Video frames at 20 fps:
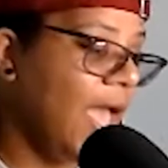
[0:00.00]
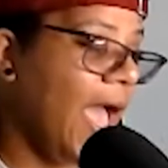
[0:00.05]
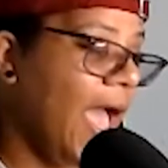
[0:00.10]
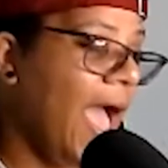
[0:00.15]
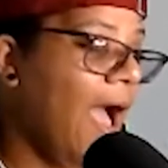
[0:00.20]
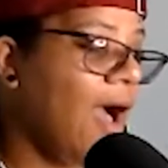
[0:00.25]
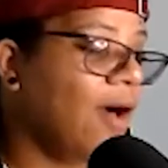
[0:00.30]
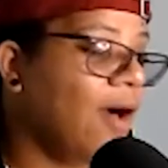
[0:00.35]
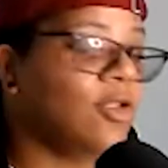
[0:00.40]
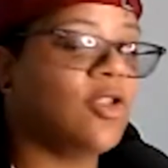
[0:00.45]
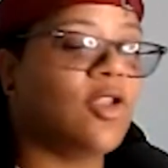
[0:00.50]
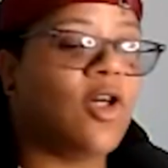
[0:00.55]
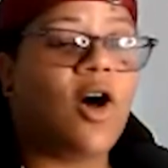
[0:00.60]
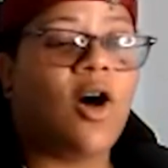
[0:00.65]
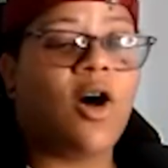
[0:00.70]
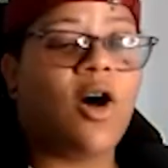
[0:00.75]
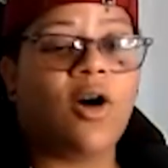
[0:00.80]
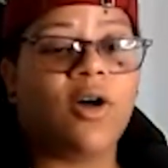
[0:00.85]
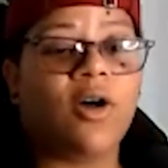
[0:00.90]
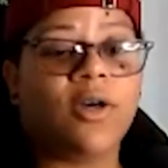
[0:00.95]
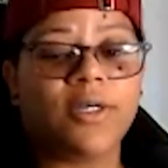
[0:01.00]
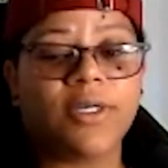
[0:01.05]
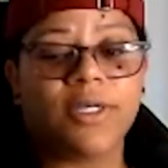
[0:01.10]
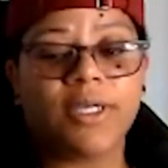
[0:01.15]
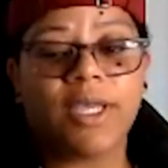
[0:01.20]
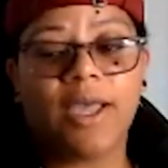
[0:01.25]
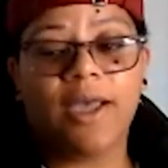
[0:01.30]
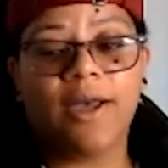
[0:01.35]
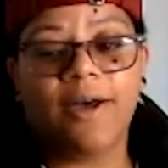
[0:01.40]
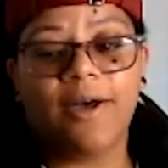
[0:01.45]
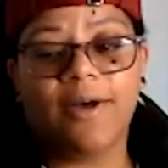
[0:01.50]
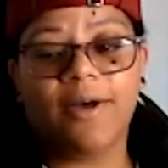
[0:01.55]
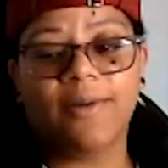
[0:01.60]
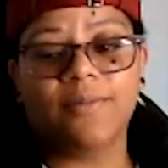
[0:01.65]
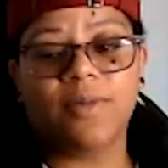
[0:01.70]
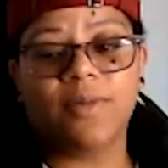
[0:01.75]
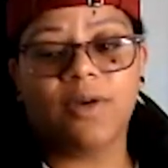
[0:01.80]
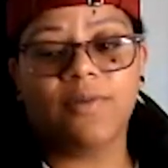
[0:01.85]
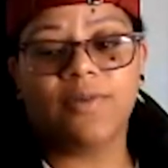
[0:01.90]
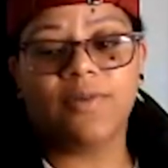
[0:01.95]
How long
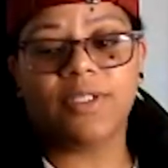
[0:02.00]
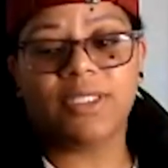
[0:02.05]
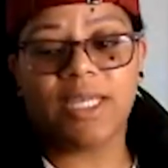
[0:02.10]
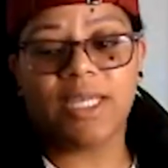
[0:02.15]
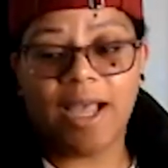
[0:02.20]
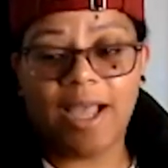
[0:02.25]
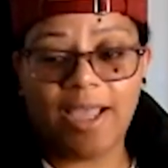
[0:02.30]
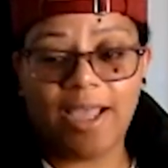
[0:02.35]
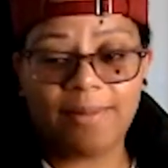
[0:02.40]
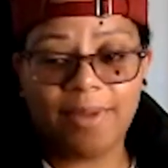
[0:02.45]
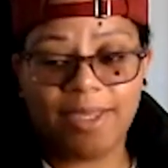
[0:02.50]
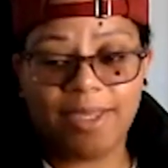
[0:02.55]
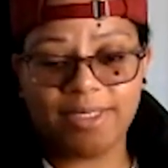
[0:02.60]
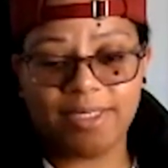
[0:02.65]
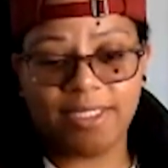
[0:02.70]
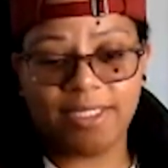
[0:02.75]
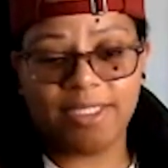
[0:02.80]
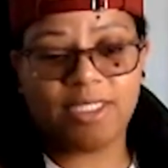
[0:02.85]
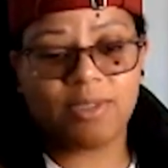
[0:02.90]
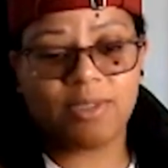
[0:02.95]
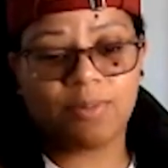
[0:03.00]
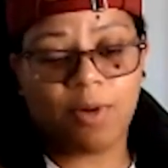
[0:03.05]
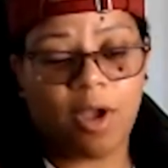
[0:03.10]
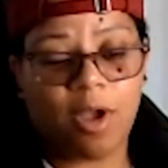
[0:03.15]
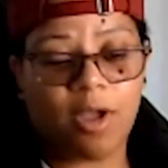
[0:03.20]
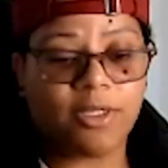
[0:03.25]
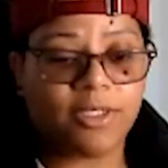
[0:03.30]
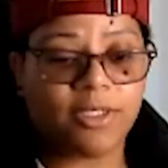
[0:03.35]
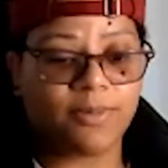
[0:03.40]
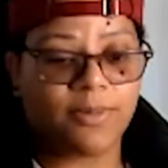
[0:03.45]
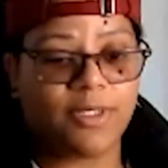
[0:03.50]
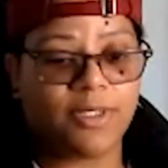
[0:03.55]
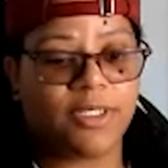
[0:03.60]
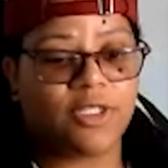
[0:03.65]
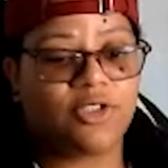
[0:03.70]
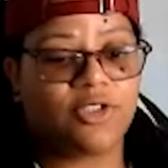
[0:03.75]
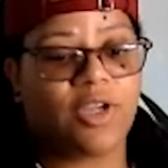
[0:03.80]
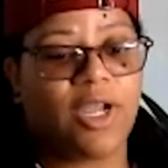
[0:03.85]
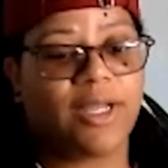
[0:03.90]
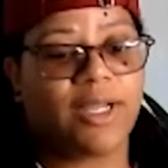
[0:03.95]
of a time has this product been
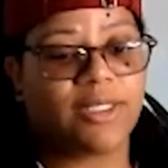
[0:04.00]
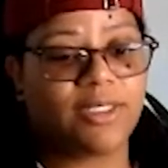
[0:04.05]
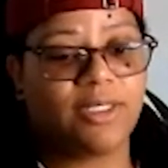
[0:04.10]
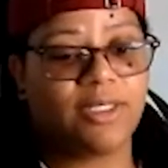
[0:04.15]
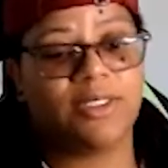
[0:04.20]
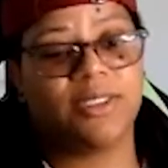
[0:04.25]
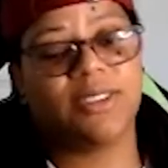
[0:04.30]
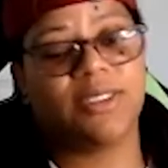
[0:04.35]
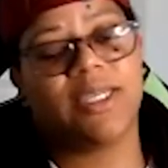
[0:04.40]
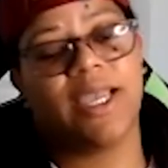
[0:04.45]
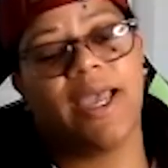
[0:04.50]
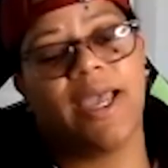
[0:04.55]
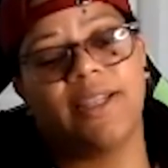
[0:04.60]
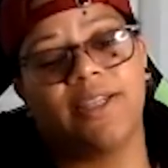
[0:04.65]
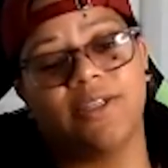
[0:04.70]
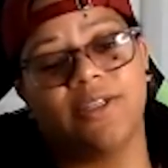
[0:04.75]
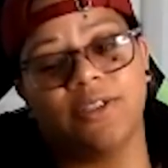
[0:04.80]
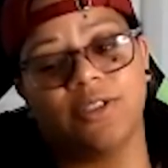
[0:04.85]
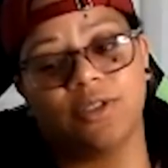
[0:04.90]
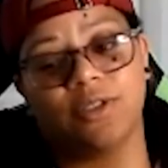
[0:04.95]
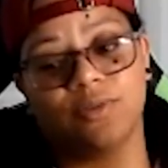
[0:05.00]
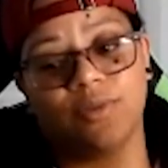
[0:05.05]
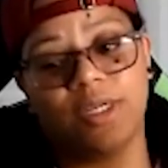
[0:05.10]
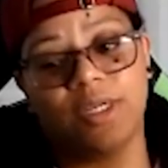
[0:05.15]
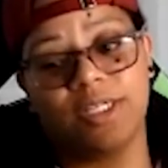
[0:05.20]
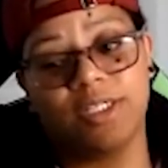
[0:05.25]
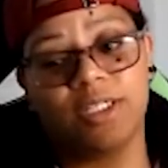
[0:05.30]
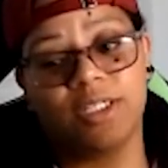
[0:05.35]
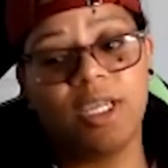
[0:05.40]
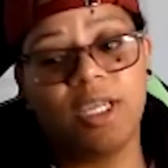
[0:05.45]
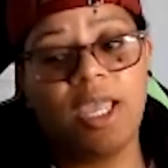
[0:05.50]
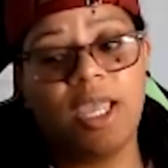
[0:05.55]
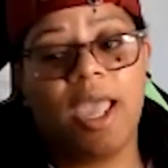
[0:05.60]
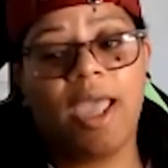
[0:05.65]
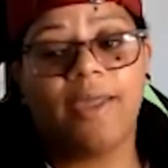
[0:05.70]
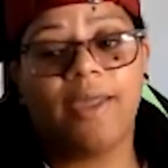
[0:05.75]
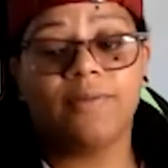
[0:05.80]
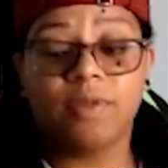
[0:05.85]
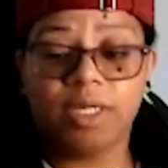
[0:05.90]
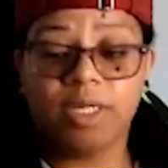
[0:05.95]
extracted and sat in a syringe?
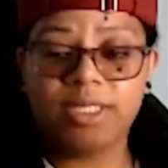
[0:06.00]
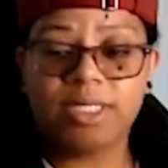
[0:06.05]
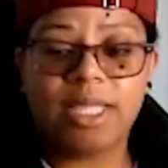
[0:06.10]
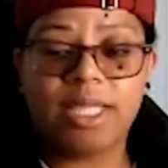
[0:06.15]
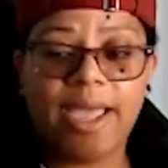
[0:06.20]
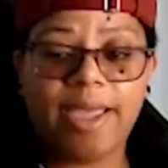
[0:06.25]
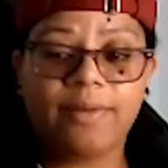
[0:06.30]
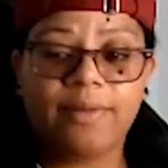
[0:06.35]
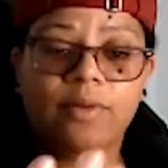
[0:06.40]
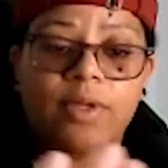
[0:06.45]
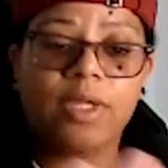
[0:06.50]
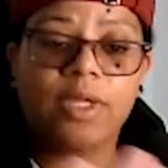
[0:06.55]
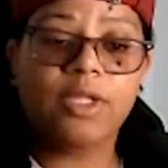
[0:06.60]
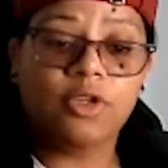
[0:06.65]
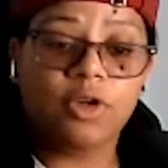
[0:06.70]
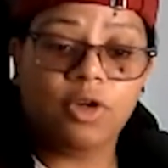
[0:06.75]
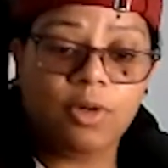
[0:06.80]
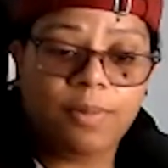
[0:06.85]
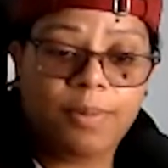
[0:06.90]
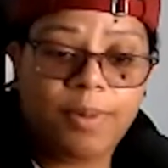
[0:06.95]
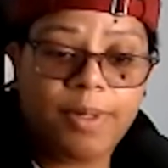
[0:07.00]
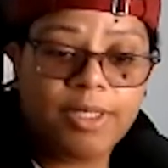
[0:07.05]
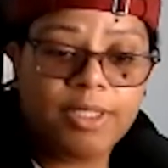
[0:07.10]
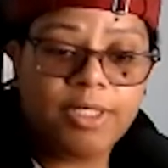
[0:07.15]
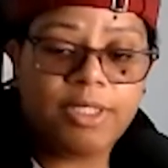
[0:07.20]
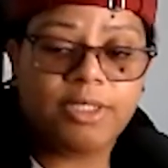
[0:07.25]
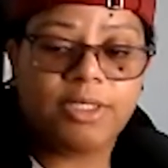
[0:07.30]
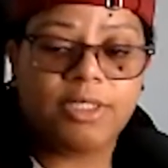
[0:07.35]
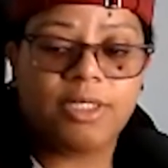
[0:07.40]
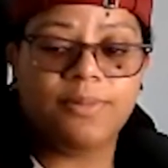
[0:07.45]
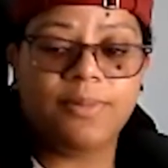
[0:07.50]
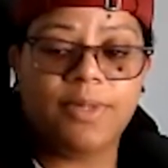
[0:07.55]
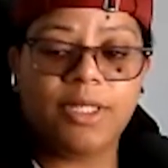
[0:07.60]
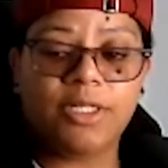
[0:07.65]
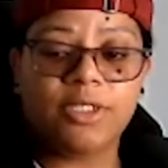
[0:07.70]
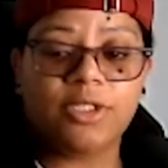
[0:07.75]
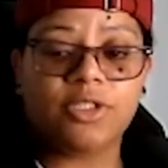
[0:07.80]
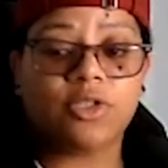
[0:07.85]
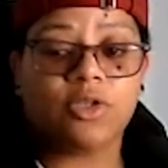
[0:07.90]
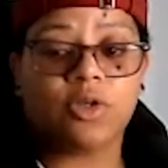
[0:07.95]
And does that, in your opinion,
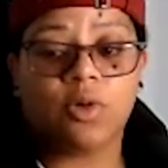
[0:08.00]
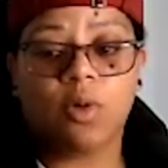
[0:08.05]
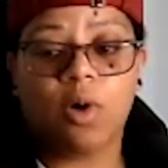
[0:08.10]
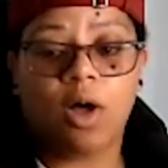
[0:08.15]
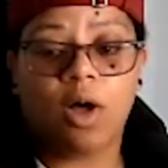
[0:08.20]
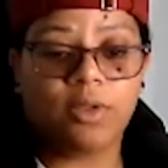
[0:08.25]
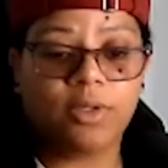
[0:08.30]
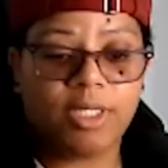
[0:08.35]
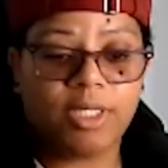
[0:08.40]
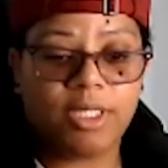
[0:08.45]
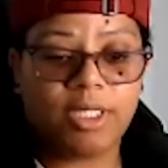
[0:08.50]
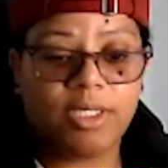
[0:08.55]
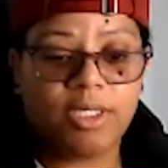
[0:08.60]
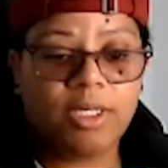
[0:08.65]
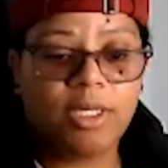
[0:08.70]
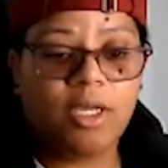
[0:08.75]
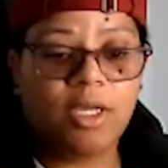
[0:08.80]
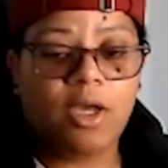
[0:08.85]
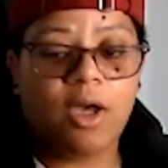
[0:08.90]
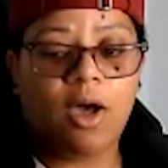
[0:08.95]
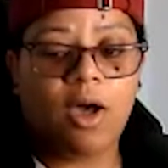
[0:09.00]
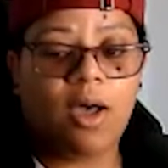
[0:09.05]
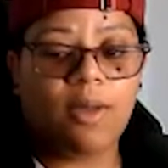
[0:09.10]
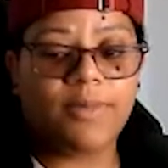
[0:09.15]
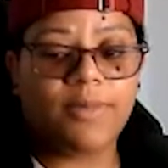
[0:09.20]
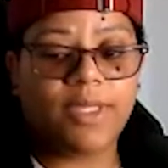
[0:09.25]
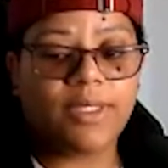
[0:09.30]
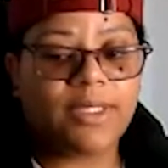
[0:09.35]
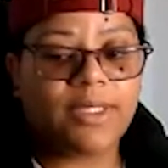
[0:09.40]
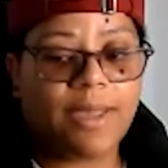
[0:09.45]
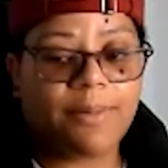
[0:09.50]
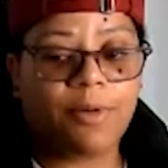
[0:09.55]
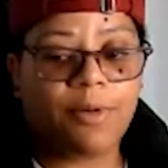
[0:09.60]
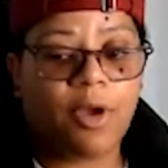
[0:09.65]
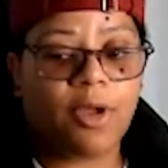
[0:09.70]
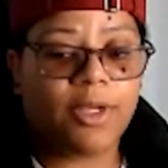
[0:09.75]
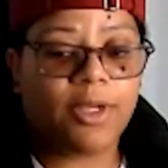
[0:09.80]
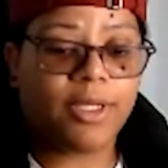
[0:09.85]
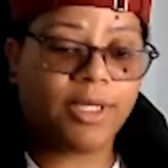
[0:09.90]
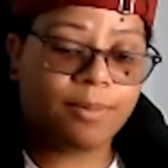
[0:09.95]
diminish the quality that
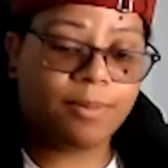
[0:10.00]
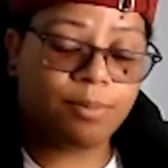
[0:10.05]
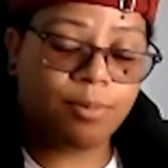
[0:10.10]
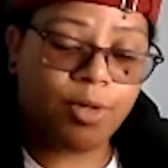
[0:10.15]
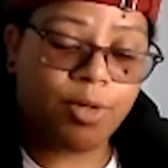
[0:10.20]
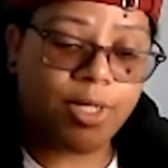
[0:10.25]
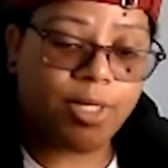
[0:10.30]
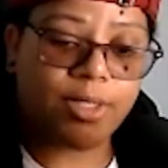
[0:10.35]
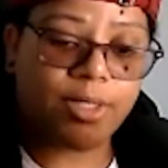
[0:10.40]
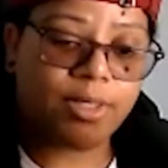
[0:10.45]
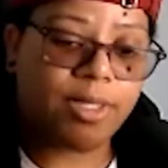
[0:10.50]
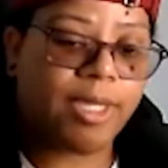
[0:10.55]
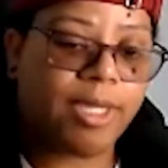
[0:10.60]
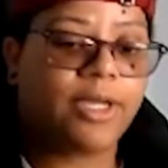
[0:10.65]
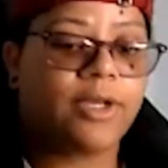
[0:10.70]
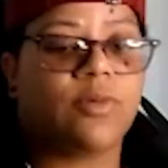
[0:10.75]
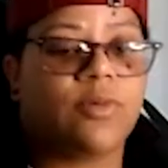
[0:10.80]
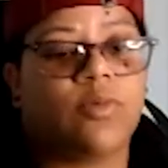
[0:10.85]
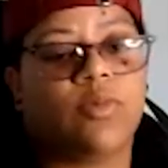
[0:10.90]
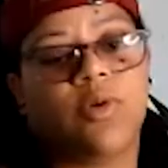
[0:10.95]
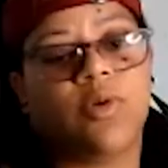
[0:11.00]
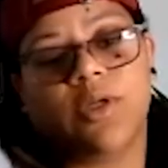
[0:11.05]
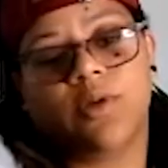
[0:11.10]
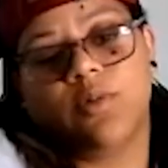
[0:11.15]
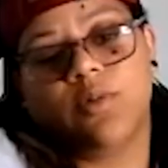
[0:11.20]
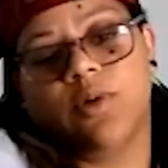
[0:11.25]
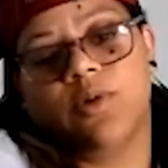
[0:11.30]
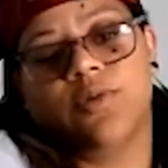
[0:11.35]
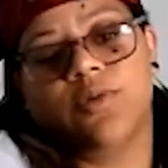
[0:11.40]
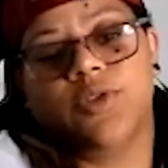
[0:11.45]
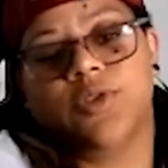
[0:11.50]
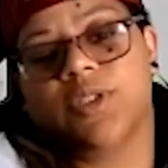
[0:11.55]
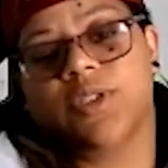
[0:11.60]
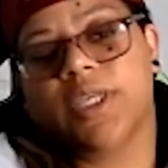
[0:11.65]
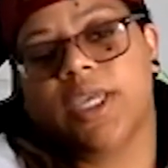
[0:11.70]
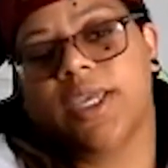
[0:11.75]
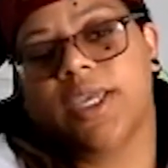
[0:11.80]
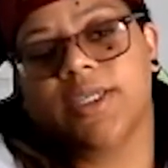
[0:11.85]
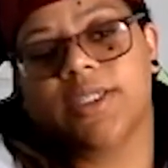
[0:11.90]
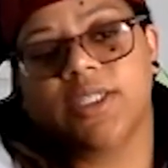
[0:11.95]
product can bring? Like, what would you
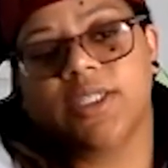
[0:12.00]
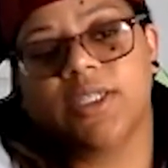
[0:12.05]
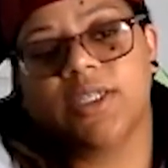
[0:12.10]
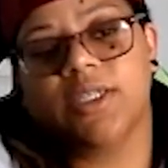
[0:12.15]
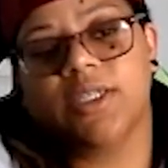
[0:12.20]
say is